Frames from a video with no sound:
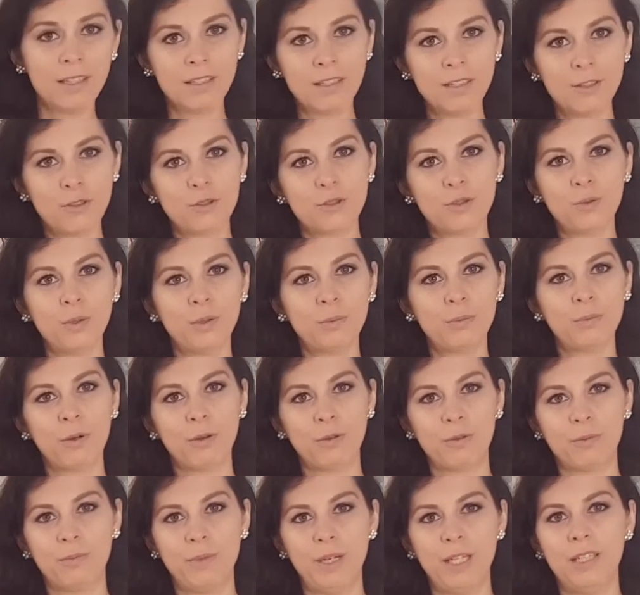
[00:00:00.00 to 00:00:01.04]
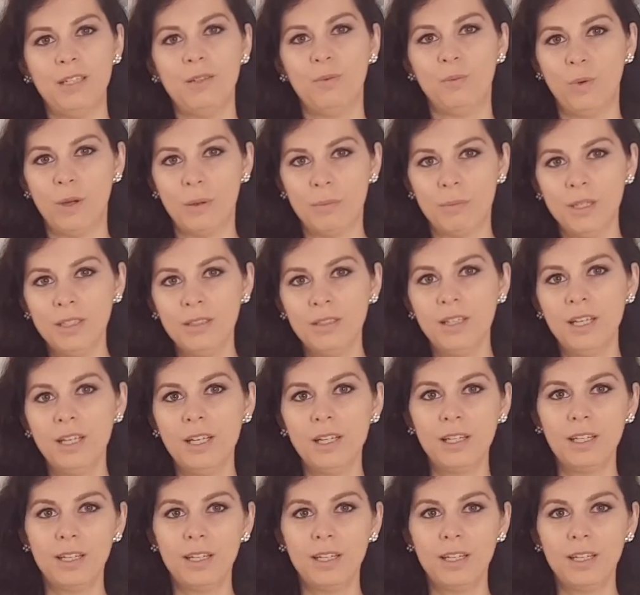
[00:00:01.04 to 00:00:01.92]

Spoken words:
this is true in both men and women.